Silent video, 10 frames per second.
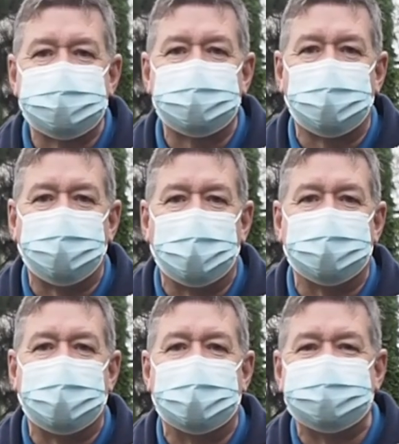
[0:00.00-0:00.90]
stuff like
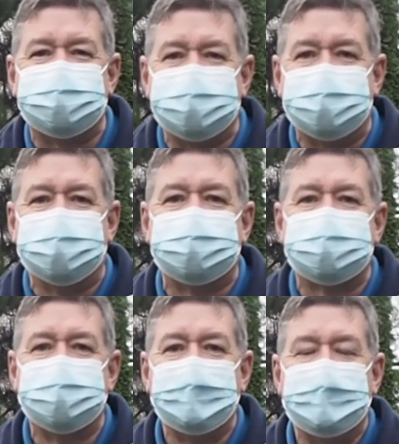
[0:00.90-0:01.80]
that and seeds.
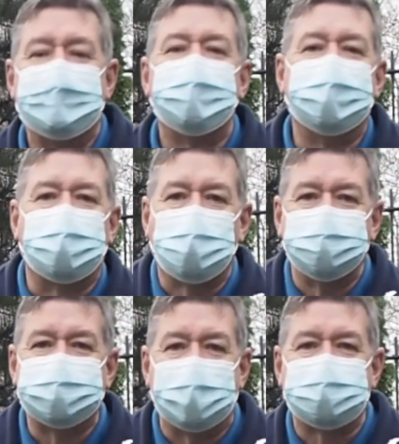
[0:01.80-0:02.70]
But they'll come
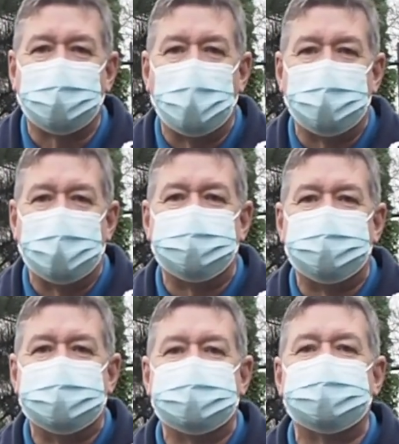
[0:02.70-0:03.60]
down to our bird
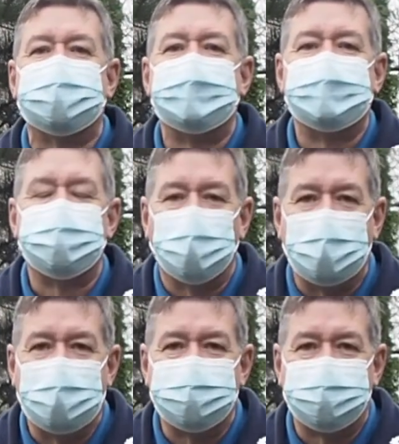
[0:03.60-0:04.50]
feeders for
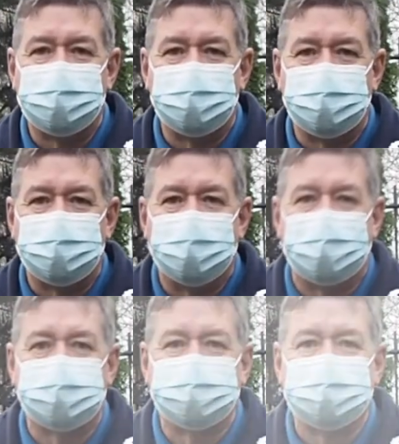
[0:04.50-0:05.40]
whatever food we put out.